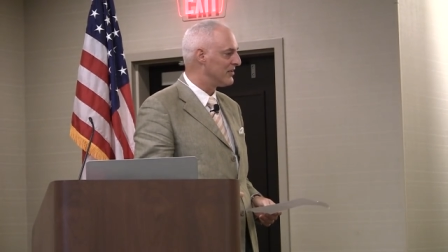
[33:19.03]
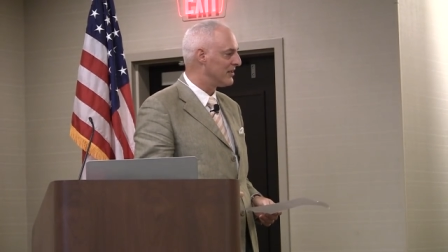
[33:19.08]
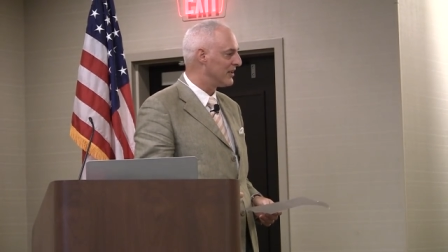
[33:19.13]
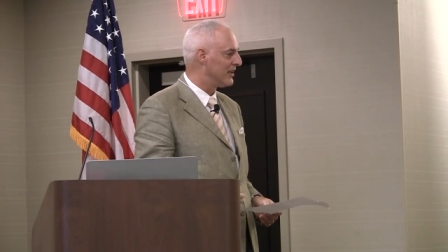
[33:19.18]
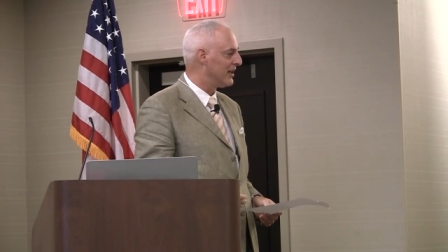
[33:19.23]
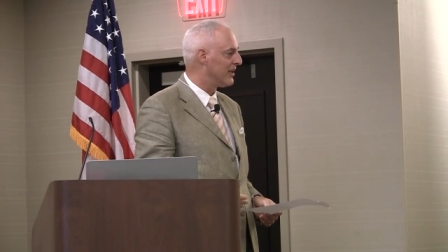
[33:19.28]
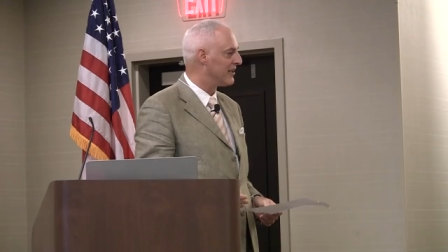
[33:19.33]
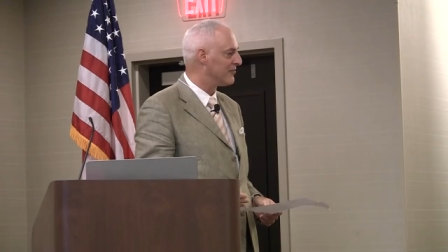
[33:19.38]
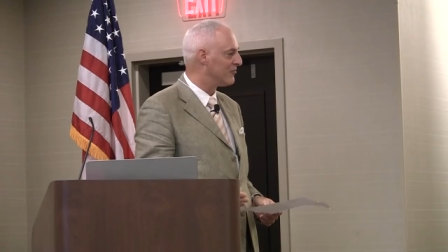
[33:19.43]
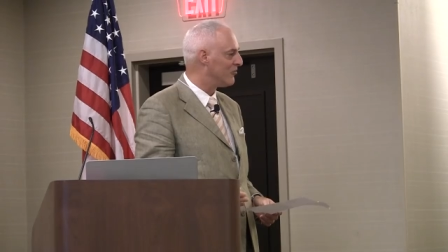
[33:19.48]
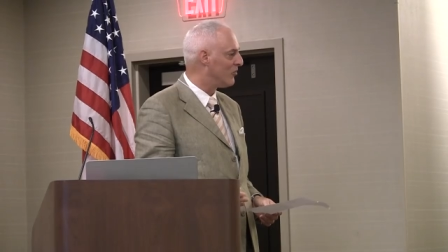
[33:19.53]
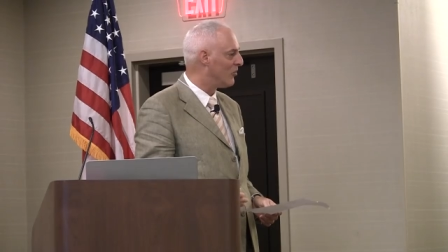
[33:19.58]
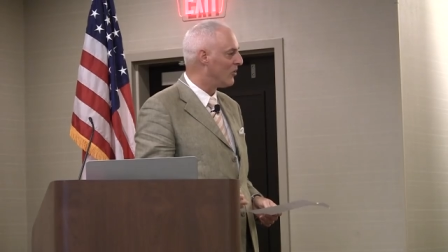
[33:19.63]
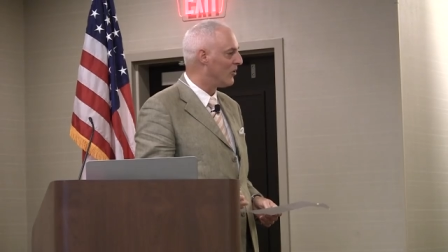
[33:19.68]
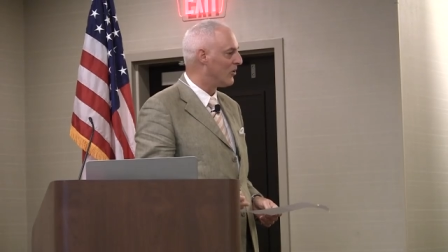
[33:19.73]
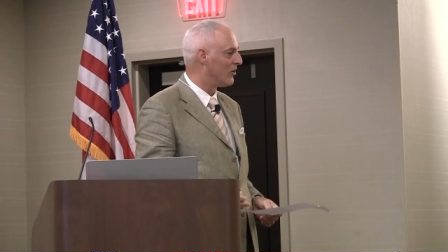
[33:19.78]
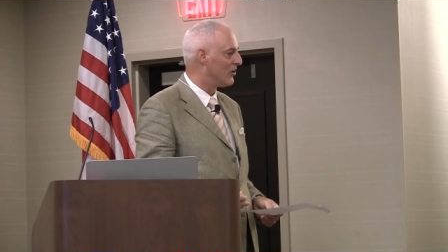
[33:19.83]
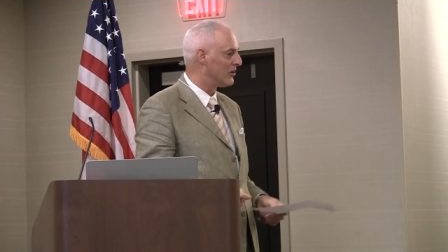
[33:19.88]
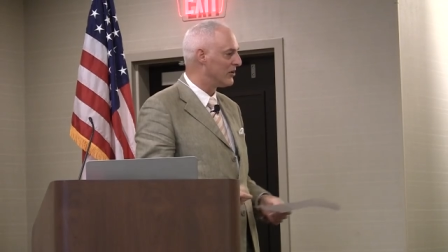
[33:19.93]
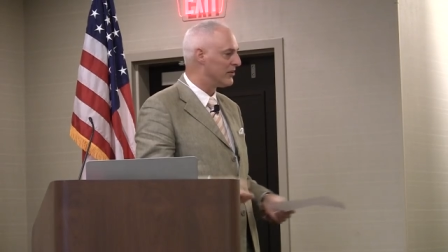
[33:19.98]
the god of
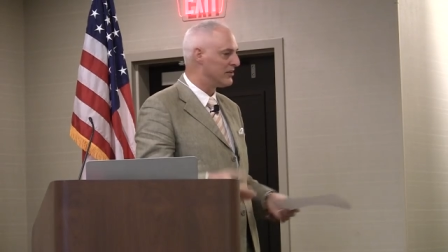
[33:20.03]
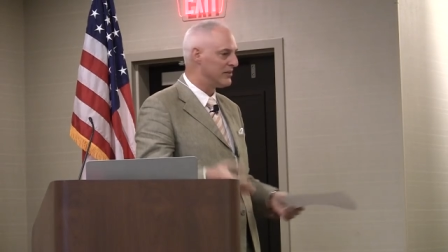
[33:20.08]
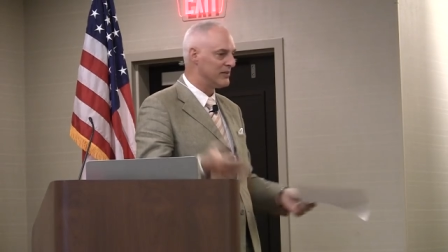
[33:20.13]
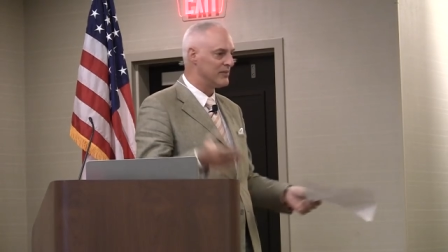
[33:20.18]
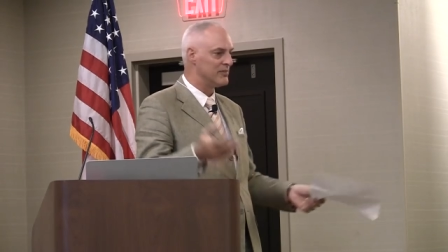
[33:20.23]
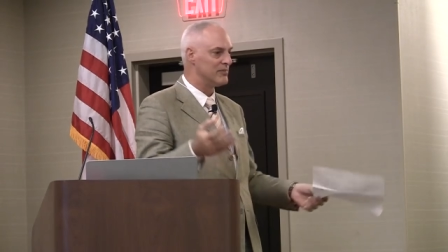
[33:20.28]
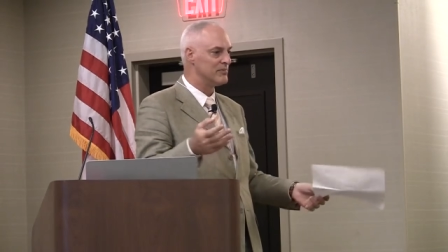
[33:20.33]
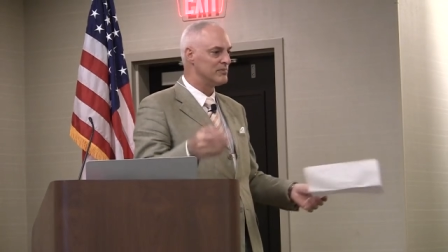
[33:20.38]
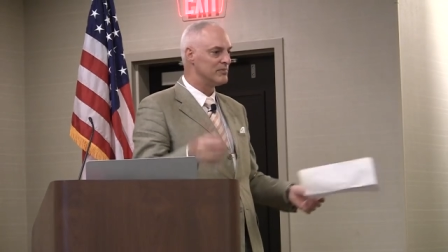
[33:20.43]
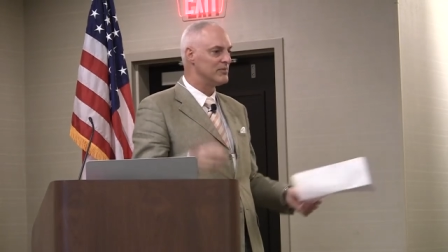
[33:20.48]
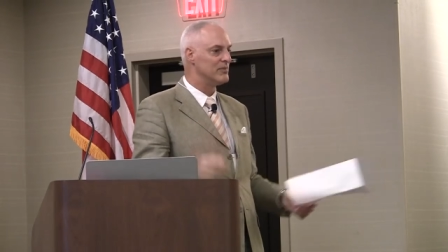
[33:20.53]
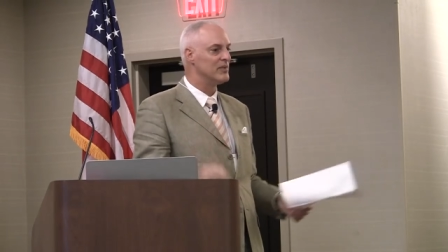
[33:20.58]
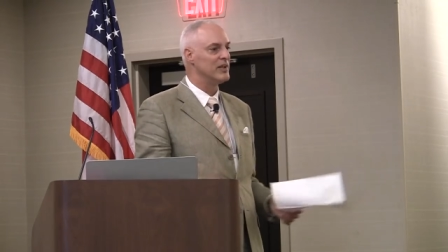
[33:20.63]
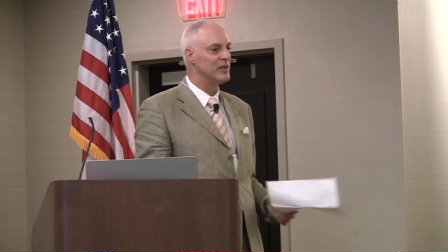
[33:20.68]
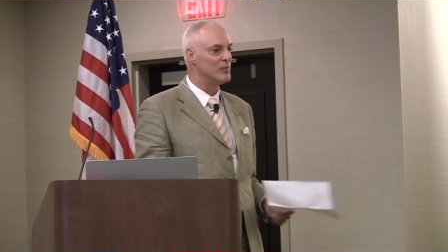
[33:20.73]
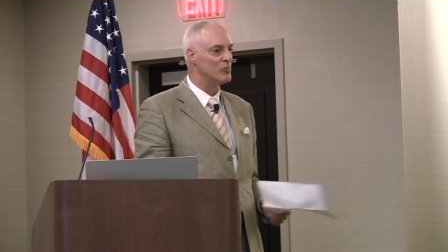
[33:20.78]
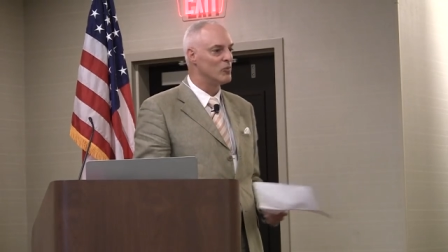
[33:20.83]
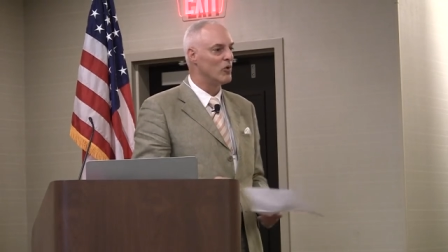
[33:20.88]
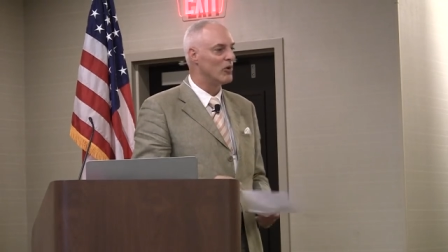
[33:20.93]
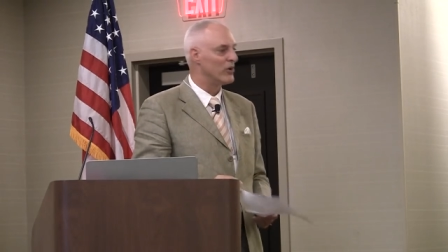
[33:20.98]
war, and
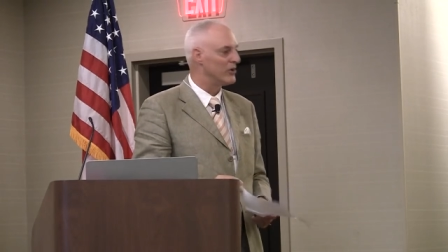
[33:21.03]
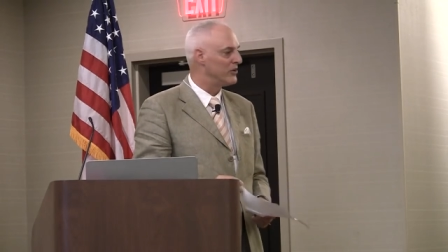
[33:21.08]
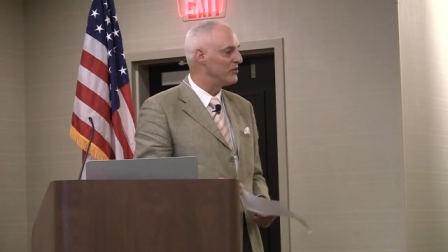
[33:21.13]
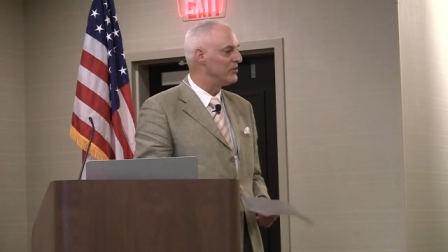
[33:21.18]
in war